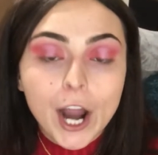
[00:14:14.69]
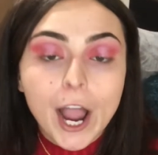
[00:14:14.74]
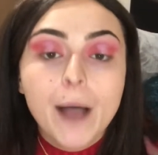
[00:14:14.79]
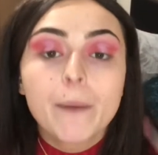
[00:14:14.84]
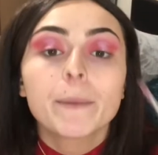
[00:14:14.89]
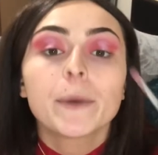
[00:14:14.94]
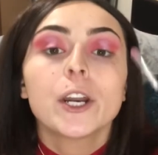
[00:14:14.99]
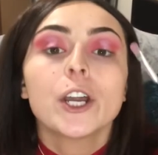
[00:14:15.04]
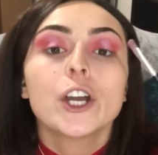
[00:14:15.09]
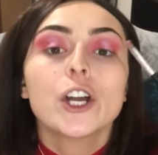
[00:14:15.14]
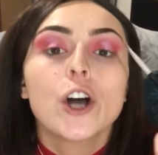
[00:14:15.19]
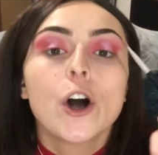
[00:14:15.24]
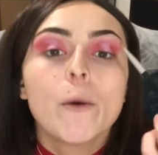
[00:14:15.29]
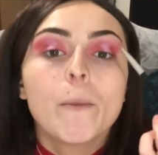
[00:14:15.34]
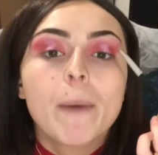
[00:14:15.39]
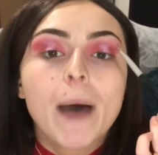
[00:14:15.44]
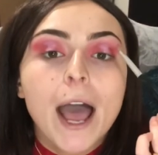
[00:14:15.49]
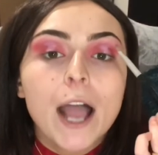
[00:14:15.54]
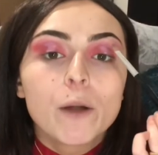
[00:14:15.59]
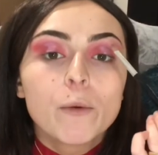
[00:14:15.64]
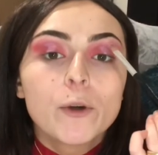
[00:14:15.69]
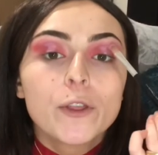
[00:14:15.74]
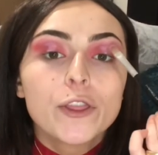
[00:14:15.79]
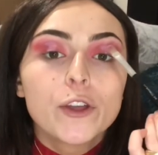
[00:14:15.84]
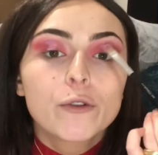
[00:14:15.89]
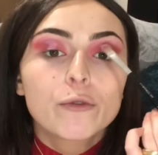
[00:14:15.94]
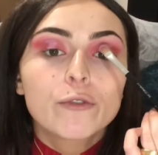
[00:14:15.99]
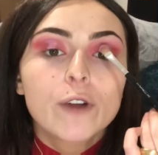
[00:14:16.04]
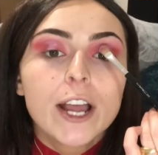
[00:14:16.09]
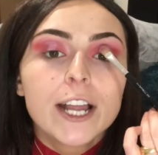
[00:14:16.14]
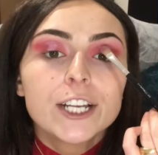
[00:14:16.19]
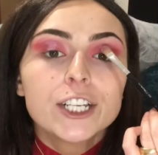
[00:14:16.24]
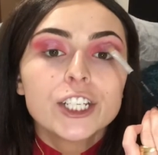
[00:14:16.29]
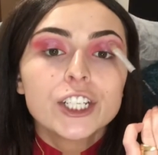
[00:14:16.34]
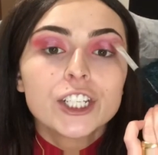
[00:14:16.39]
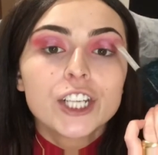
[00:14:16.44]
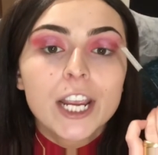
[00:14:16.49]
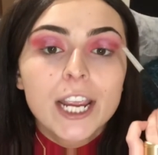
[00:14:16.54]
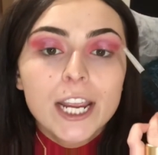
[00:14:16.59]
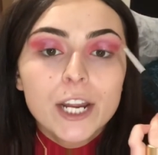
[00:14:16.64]
I'm gonna go back with the red
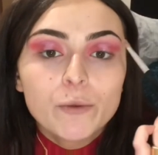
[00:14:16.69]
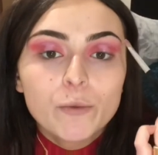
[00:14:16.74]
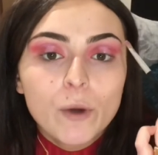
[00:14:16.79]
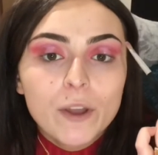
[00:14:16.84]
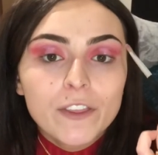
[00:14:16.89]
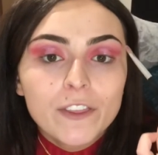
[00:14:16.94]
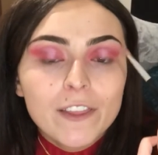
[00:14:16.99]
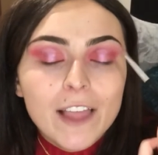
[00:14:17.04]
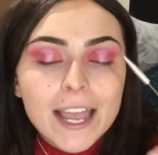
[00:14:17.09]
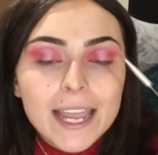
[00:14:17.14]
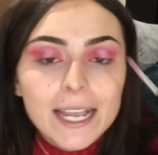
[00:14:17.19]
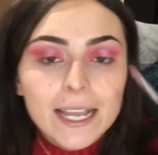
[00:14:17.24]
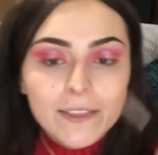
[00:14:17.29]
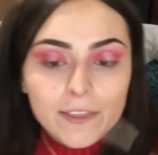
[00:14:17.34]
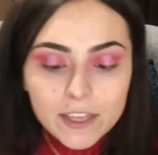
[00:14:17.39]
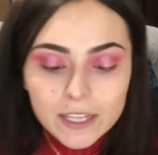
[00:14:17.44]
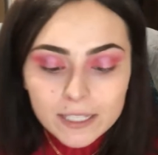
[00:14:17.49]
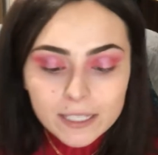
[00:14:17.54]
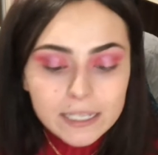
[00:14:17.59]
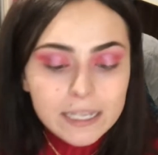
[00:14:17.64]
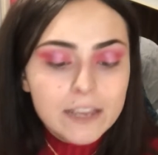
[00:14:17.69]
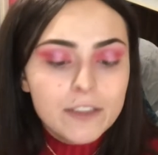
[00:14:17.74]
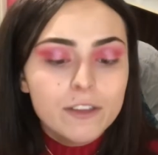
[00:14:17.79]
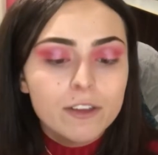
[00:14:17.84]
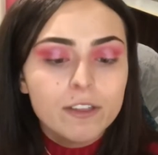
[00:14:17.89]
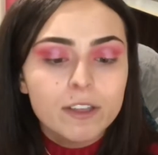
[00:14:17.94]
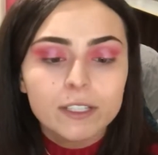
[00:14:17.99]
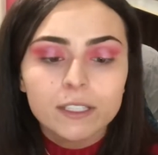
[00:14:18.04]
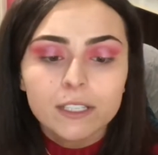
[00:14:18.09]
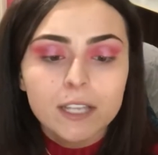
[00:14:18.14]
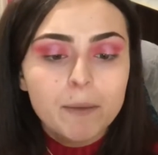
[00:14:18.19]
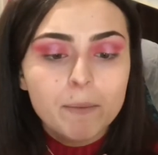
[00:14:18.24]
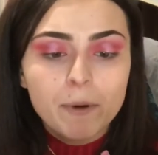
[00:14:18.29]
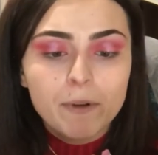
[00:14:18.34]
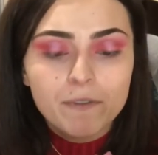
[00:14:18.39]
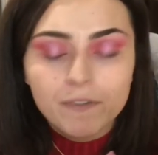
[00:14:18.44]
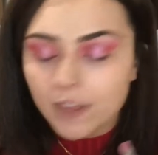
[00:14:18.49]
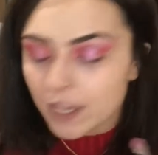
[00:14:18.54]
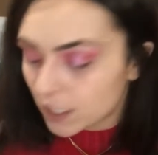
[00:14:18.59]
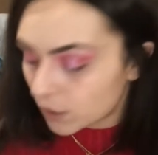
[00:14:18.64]
shade with like either the tip
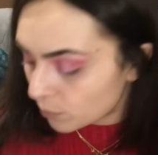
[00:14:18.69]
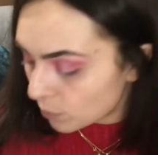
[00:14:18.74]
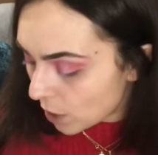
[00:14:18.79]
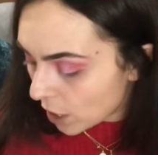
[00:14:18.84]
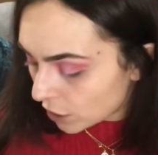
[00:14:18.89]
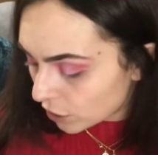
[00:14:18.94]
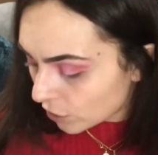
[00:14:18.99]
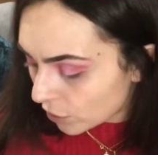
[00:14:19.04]
of this brush,